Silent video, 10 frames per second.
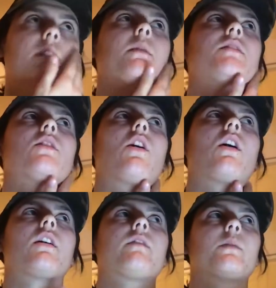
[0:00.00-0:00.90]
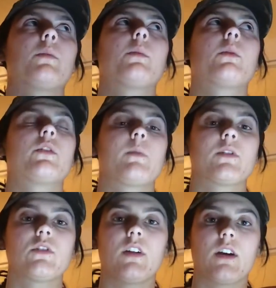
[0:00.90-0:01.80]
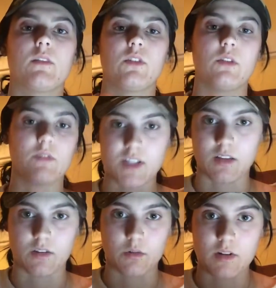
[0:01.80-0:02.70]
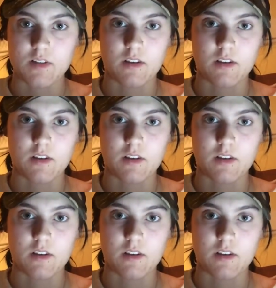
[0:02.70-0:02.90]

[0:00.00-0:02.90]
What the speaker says: of makes it hard for people, especially like if you live in St. Louis.